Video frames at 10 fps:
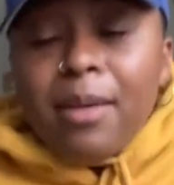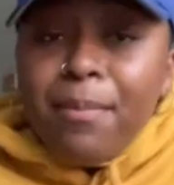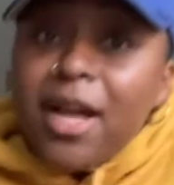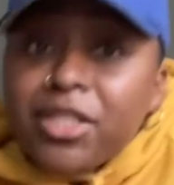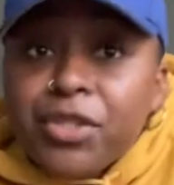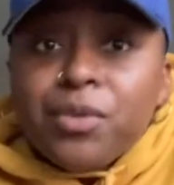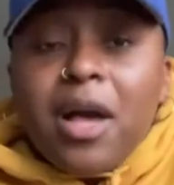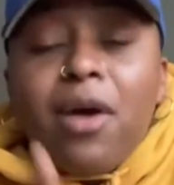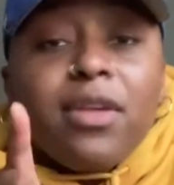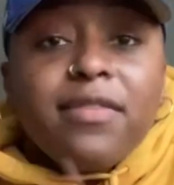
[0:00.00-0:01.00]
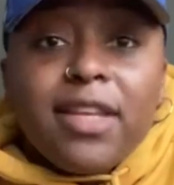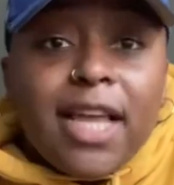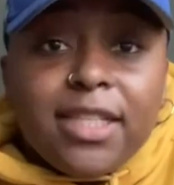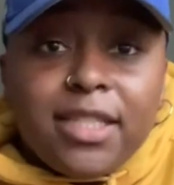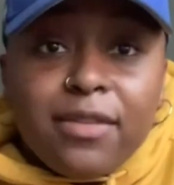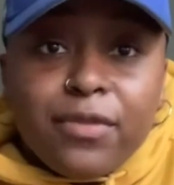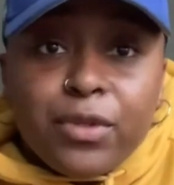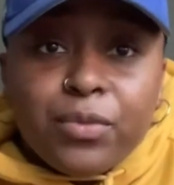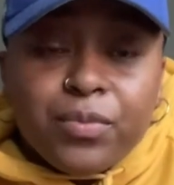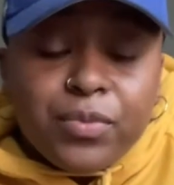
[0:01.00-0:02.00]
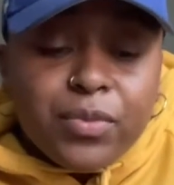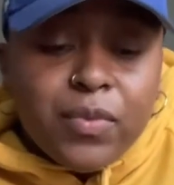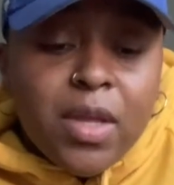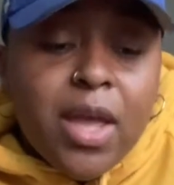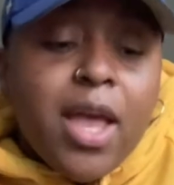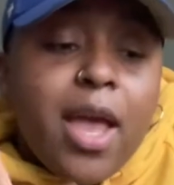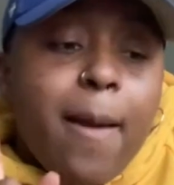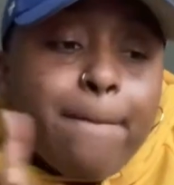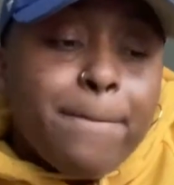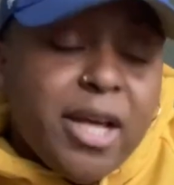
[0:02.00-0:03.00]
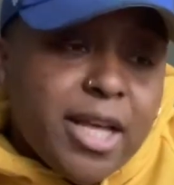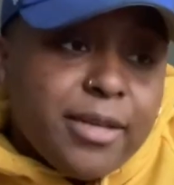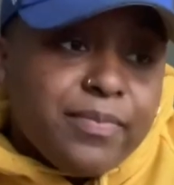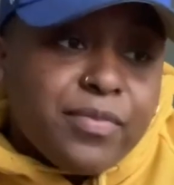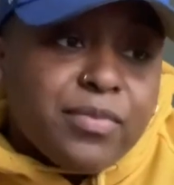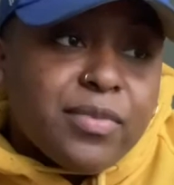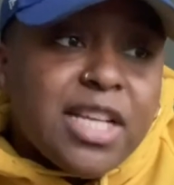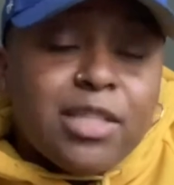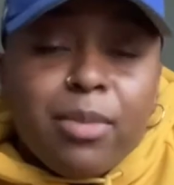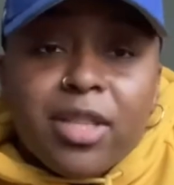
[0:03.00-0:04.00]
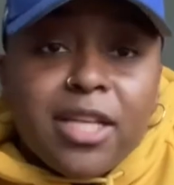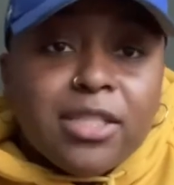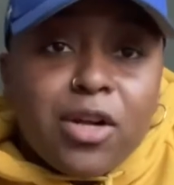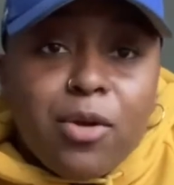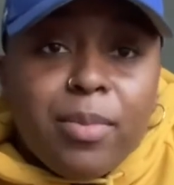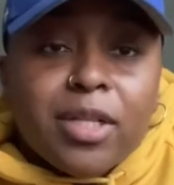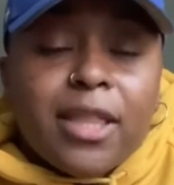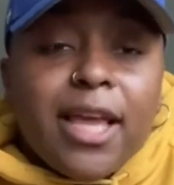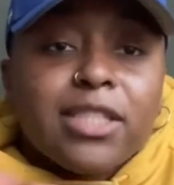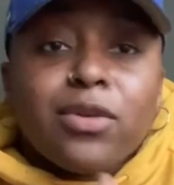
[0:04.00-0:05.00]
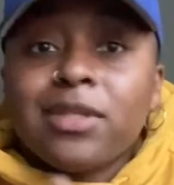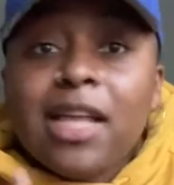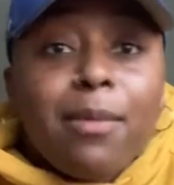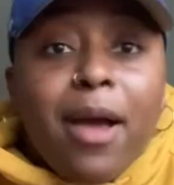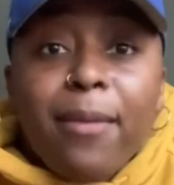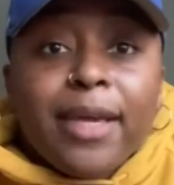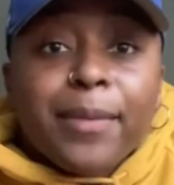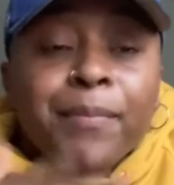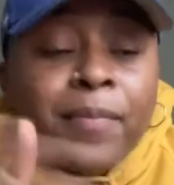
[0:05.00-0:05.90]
Mind you, I don't even like seafood but it's a birthday's girl birthday, so it's not about me.